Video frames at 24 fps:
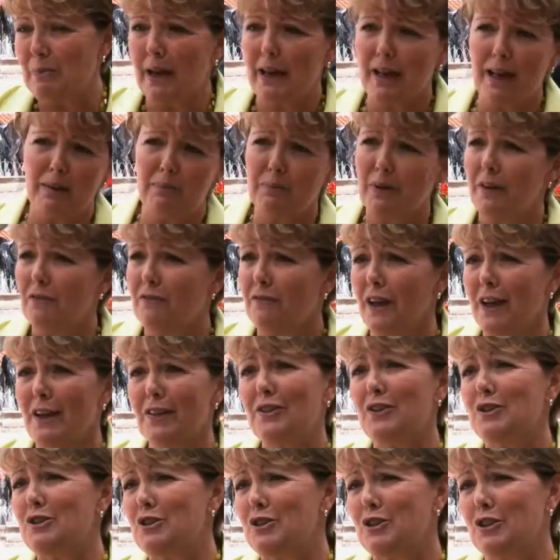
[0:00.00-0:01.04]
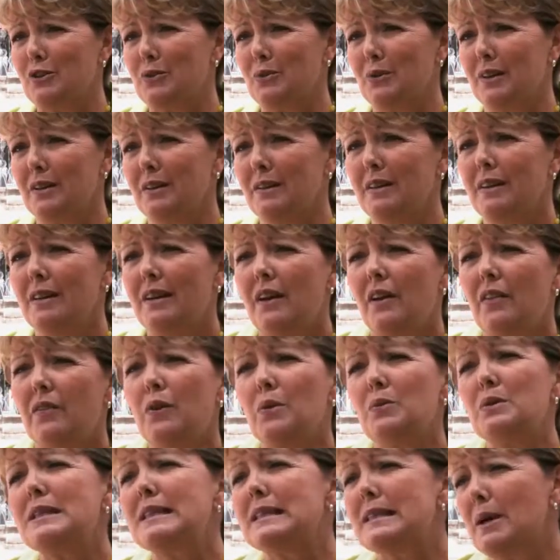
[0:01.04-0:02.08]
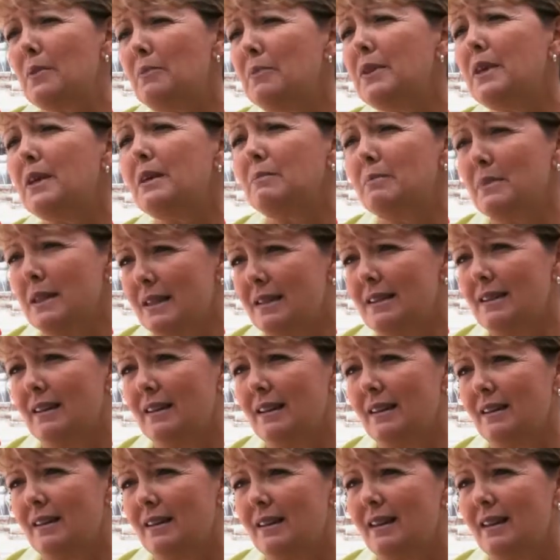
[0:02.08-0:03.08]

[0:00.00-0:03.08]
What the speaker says: I had my faith in children. There was something missing.